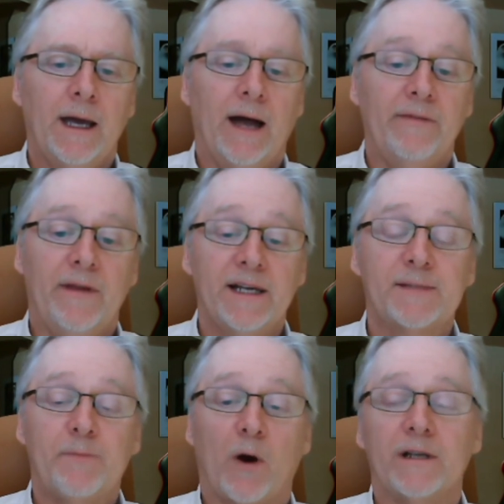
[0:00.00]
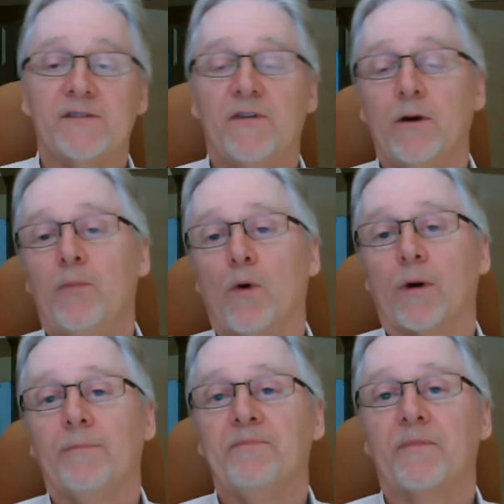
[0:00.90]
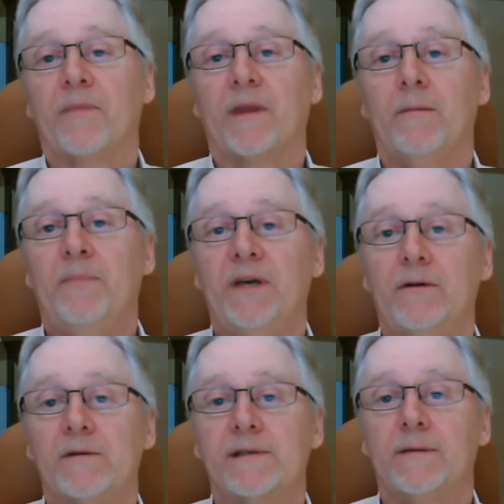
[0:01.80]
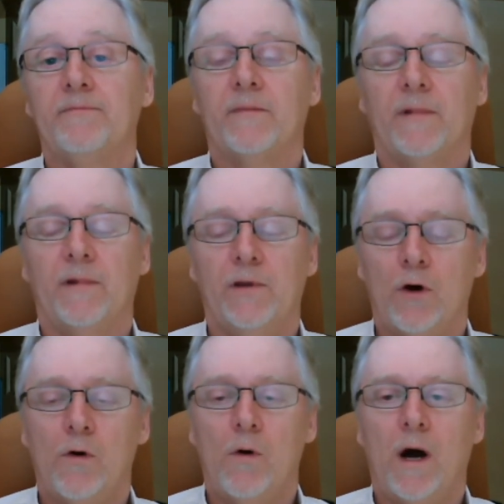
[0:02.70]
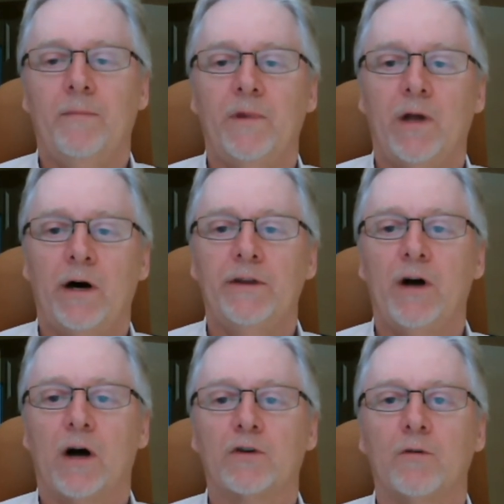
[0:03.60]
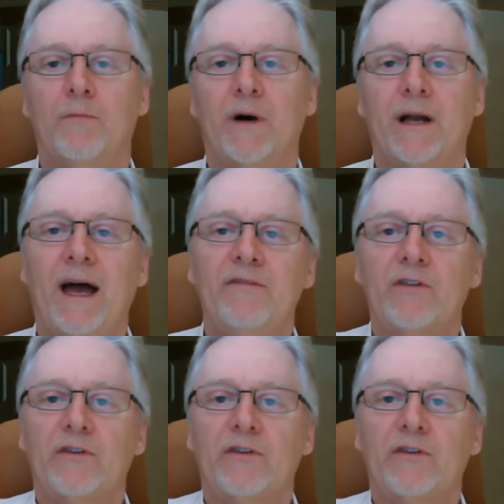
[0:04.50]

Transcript: And the next part is very important. Pills. No, I'm not a doctor, but I have to